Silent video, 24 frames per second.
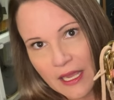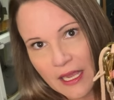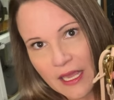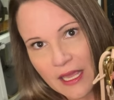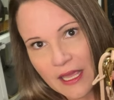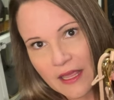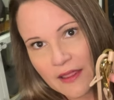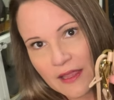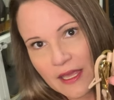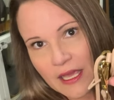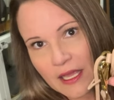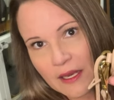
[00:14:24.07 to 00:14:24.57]

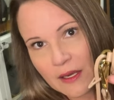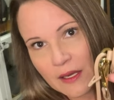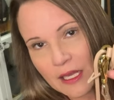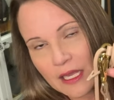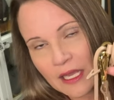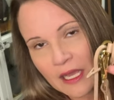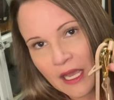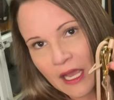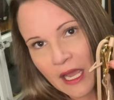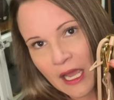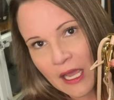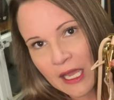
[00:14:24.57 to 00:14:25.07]
And then
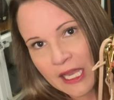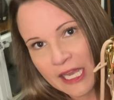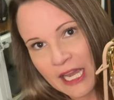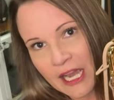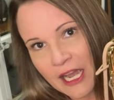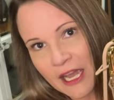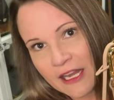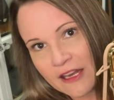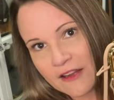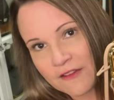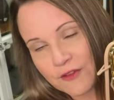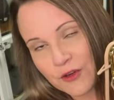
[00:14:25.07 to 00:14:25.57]
I
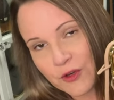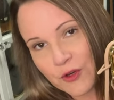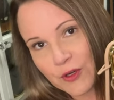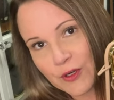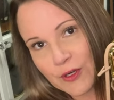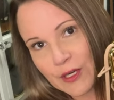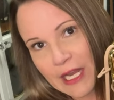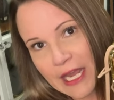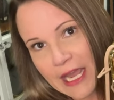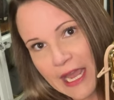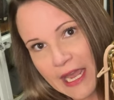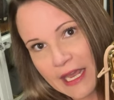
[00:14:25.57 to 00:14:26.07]
kind of
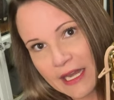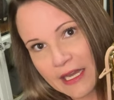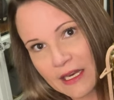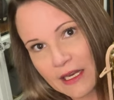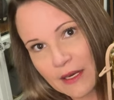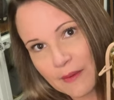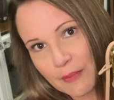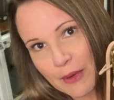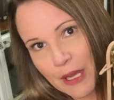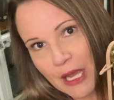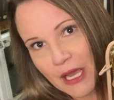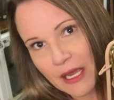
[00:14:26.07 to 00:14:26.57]
created
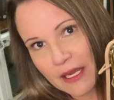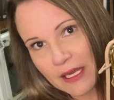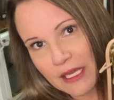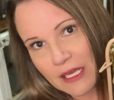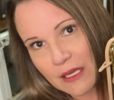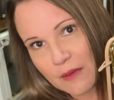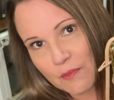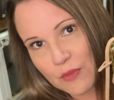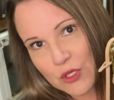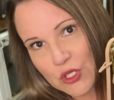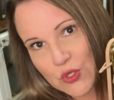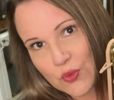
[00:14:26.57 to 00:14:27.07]
a
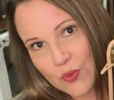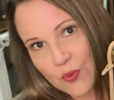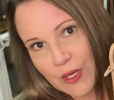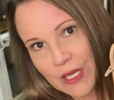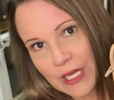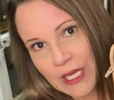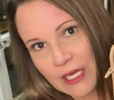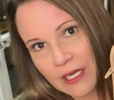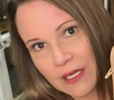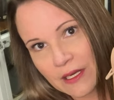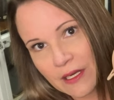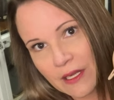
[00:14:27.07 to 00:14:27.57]
pocket
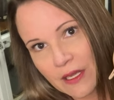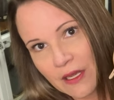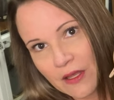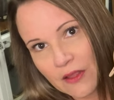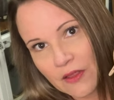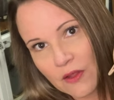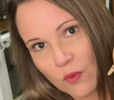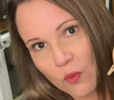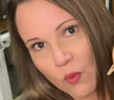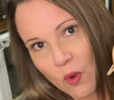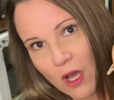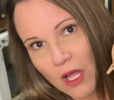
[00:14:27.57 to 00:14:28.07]
between
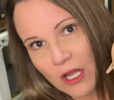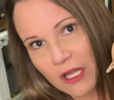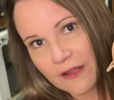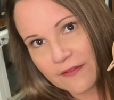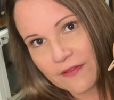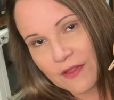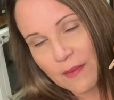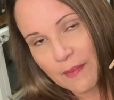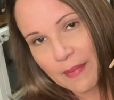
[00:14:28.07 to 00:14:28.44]
the wall of the